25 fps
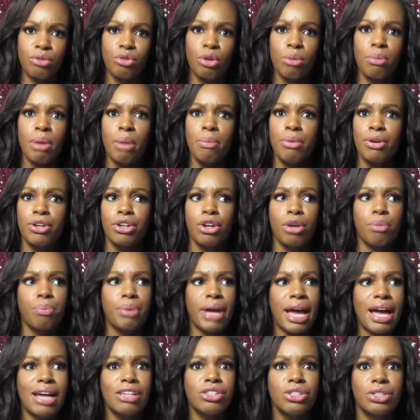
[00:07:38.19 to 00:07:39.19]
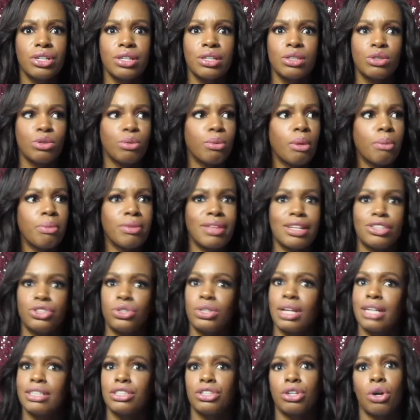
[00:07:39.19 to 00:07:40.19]
Remember your passions. Remember that
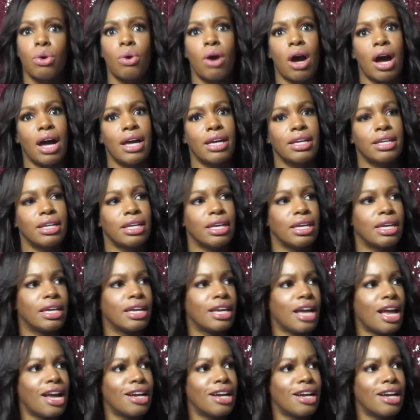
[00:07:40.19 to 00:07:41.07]
you like to go hiking,